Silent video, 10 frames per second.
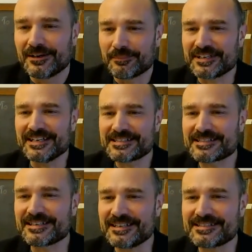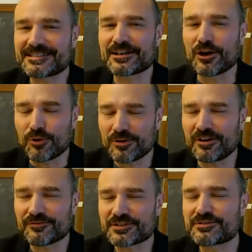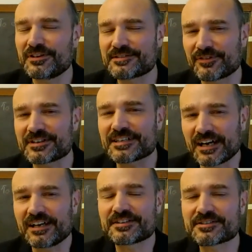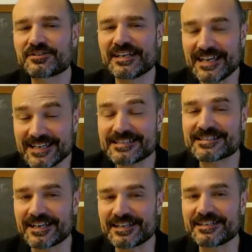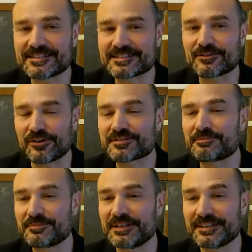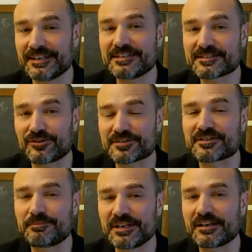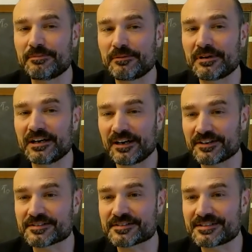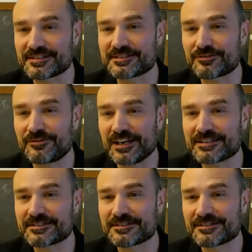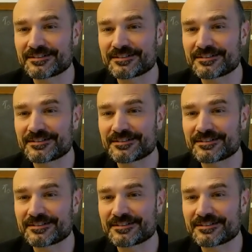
But is the goal of the tool, as far as I understood, is that it's also applicable by others. Is this correct?